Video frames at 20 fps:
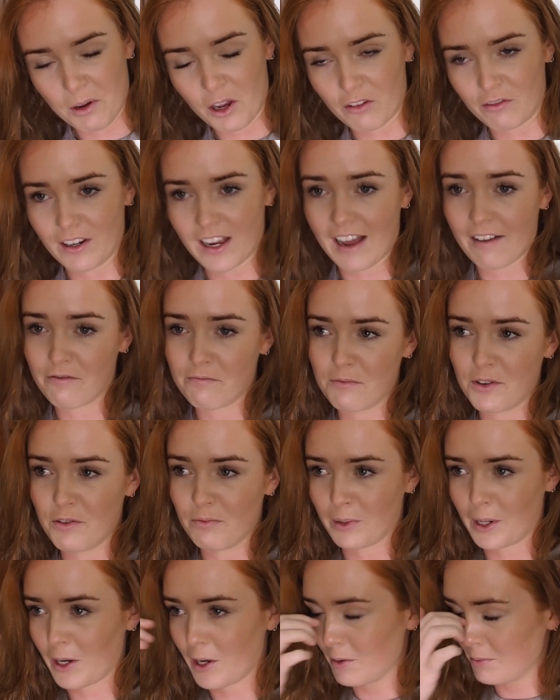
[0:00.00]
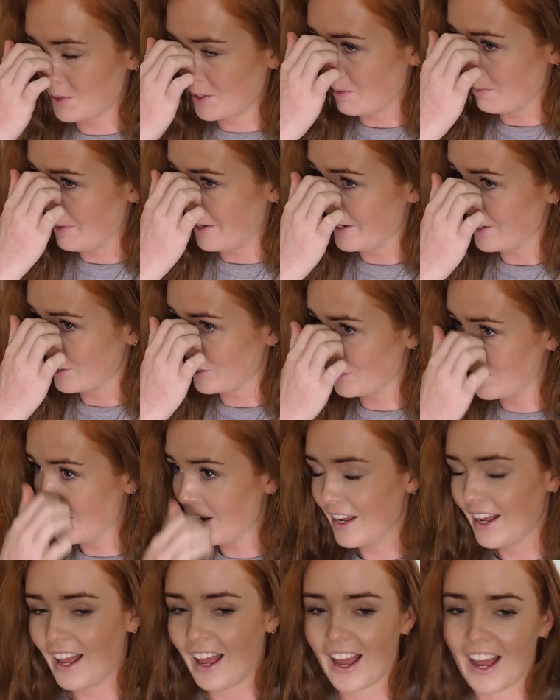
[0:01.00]
hopefully I haven't moved my arm too much.
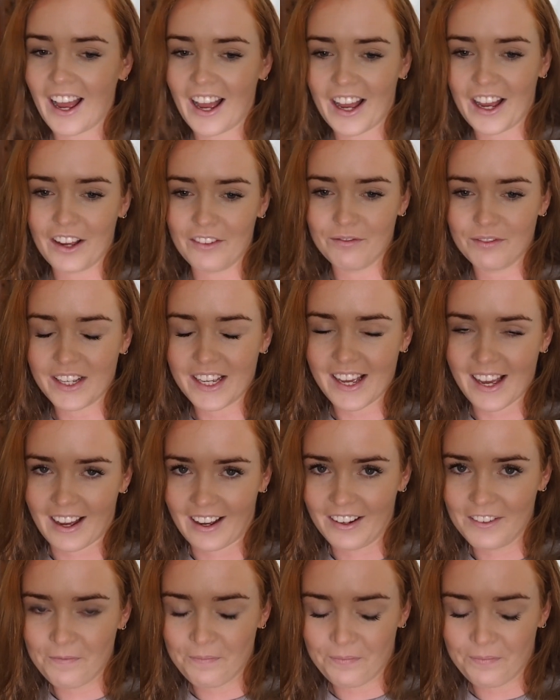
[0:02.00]
But yeah,